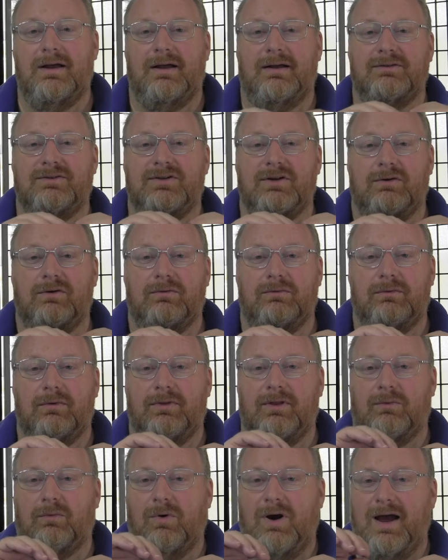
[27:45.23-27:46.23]
So
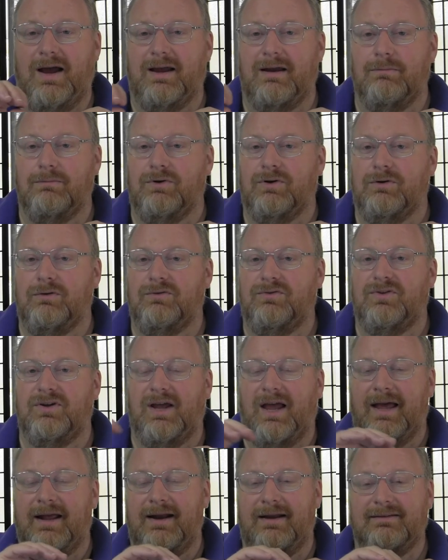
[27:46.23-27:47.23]
the rocket moves,
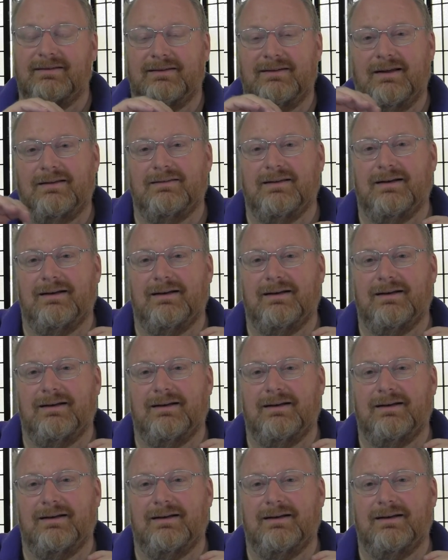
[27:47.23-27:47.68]
and as it does,